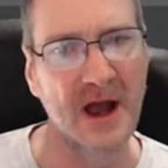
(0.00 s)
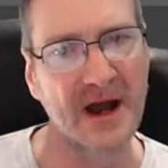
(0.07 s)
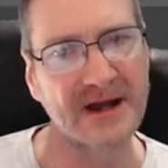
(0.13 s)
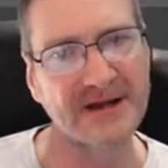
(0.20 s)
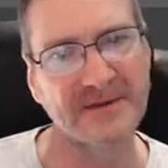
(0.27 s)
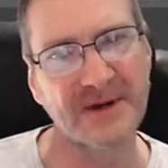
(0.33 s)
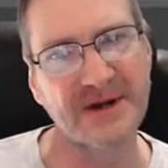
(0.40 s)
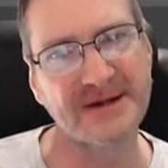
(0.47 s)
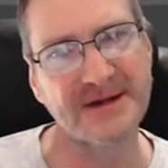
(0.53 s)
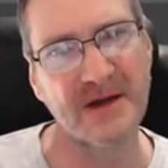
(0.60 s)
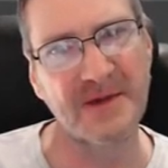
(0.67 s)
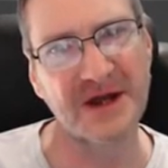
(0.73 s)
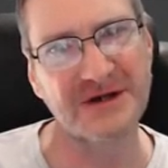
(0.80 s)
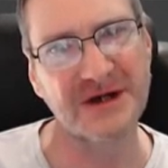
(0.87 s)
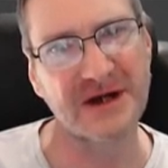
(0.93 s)
and it's because
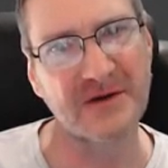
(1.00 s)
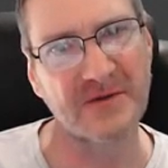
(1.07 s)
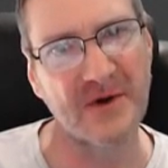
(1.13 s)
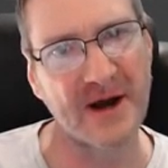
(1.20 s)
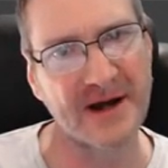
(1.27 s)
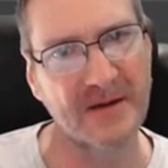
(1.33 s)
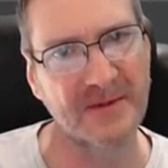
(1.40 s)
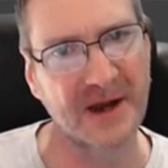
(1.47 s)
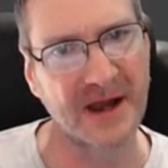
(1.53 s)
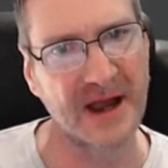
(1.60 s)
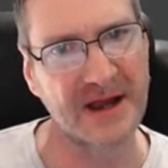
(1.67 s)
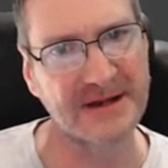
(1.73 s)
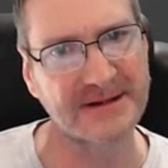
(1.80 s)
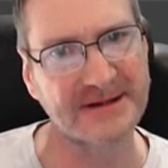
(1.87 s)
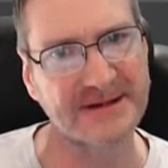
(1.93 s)
I'm edging it right up
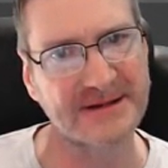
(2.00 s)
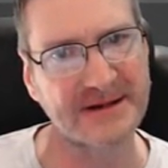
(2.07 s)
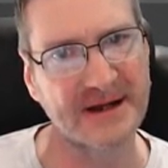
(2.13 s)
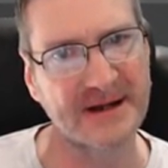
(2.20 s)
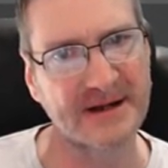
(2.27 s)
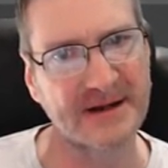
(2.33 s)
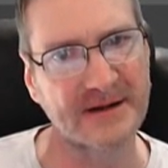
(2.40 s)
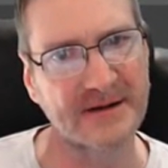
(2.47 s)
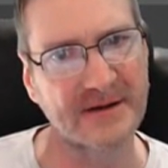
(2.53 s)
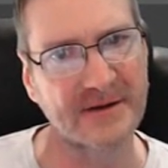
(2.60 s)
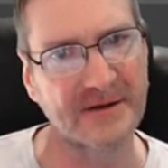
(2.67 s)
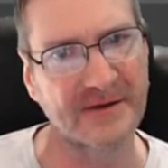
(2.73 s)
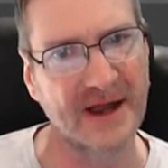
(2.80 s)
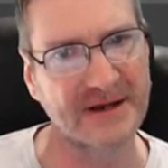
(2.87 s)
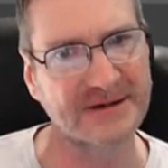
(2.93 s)
against
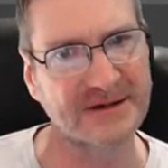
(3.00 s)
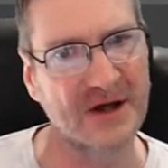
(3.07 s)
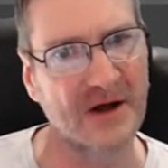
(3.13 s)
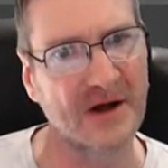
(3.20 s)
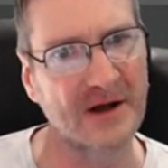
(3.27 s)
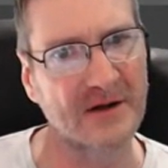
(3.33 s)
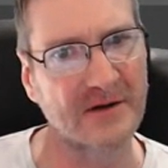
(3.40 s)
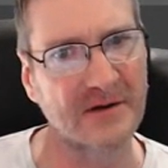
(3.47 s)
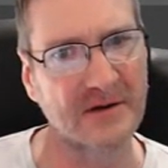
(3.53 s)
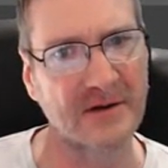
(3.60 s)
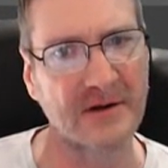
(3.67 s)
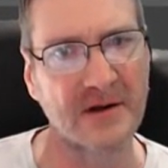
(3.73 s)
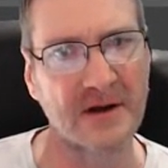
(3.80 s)
that tile.